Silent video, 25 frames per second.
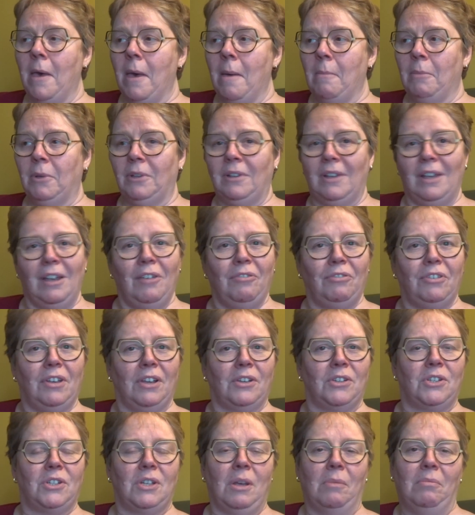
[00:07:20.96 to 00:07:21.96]
but if
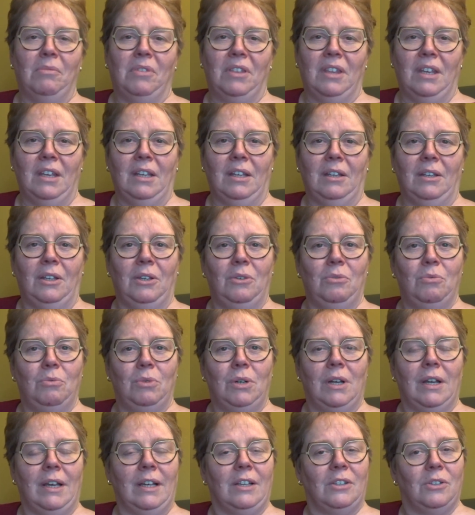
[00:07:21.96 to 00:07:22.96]
there's something you
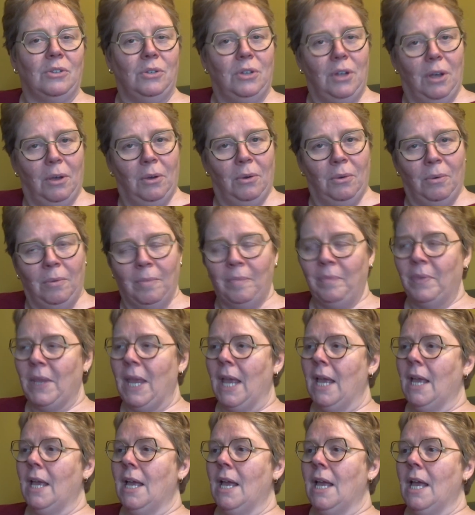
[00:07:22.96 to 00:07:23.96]
would like to know,
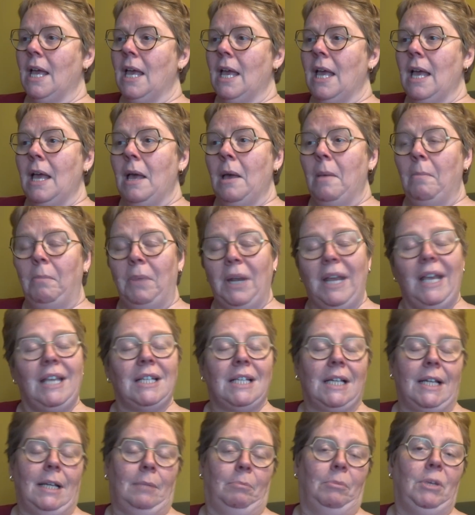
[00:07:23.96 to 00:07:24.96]

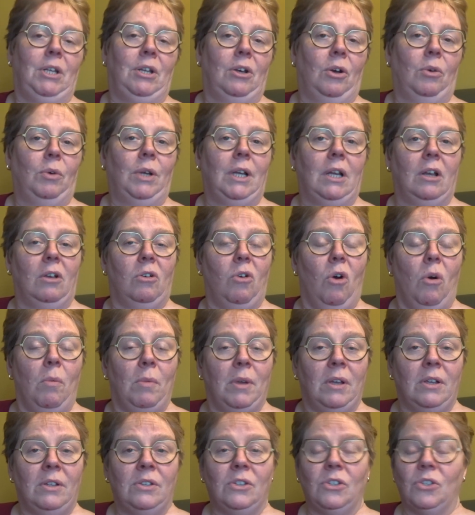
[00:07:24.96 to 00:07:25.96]
please let me know in the
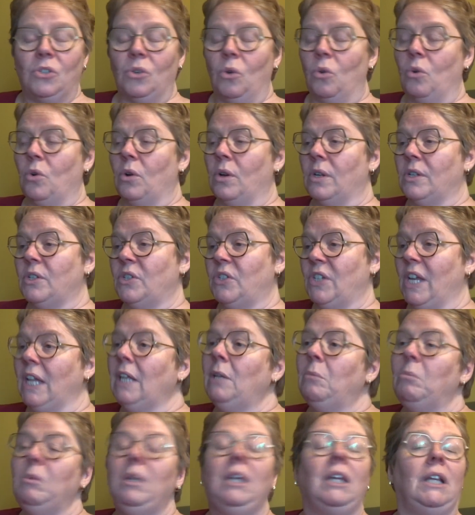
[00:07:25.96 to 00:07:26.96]
comments or
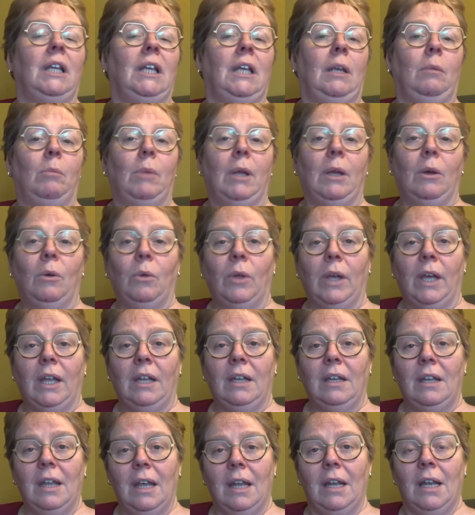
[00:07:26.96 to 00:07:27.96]
send me an email,
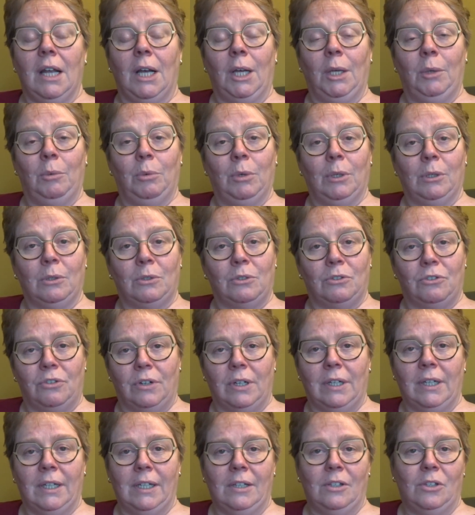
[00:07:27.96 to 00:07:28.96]
and then I will
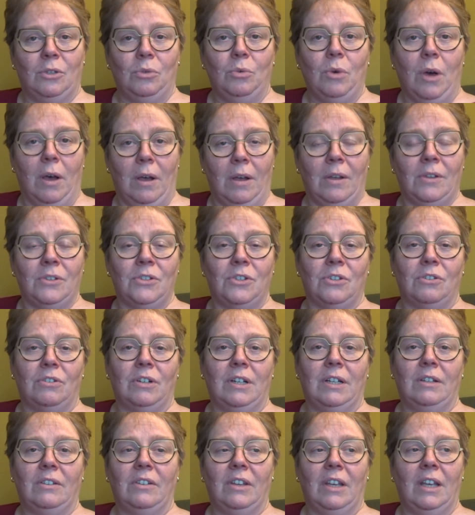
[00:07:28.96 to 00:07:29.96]
try to answer
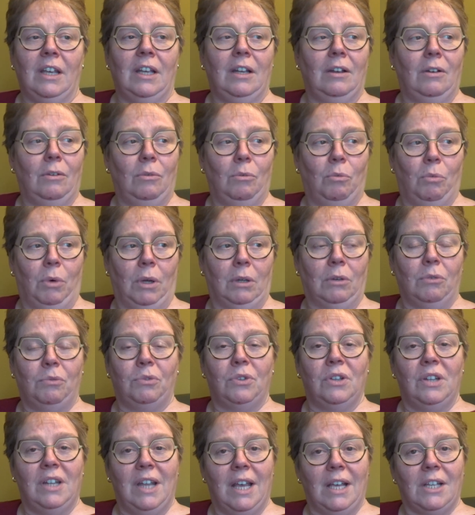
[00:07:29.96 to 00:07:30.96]
it in one of
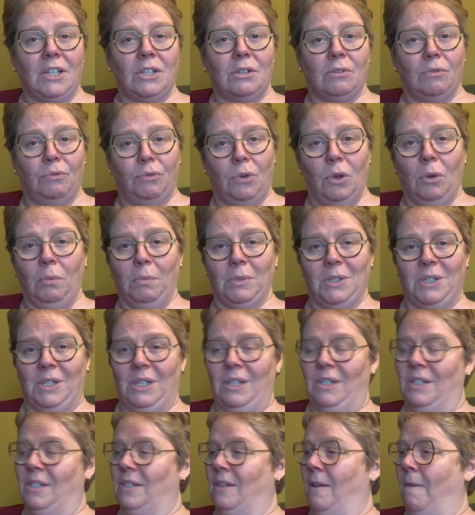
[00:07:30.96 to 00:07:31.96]
the next
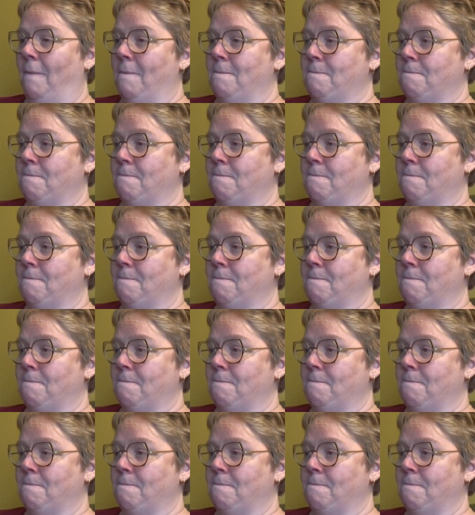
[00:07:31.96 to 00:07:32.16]
Vlogmases.